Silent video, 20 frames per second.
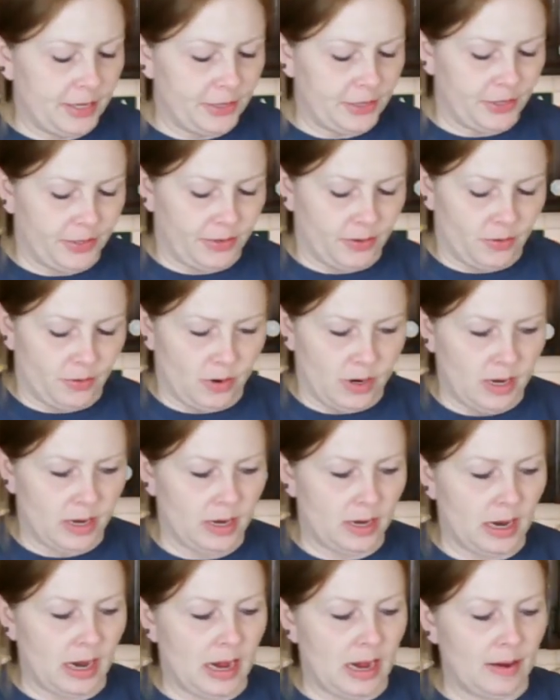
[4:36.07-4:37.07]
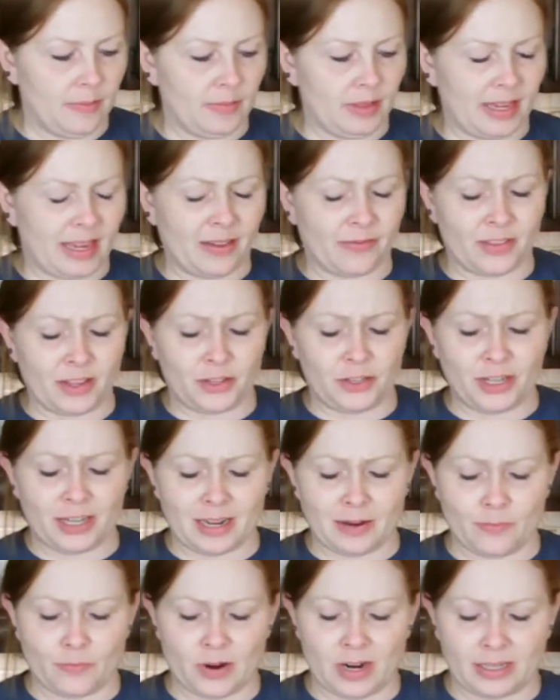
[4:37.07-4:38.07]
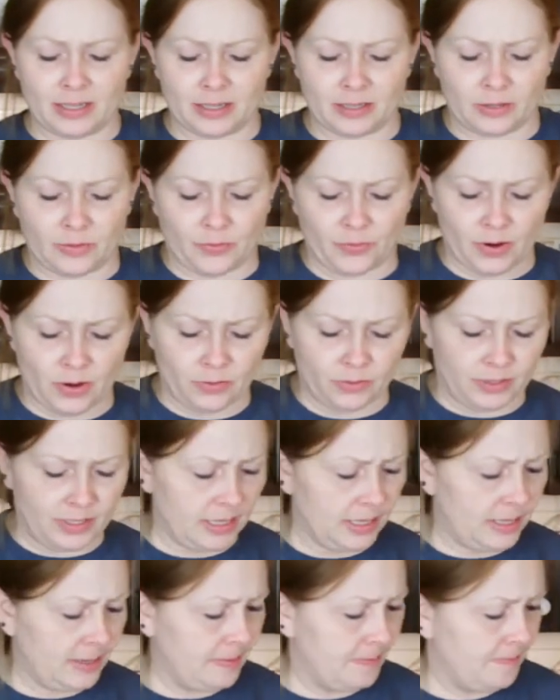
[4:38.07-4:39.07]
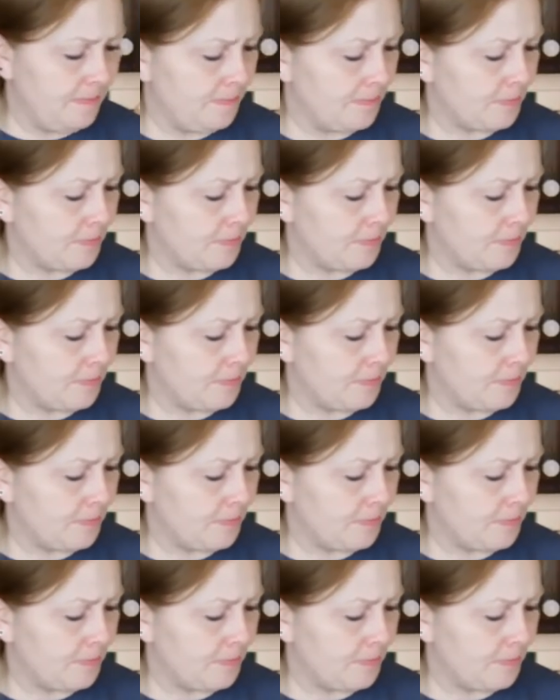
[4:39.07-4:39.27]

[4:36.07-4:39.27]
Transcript: do, like if the chicken breast is frozen,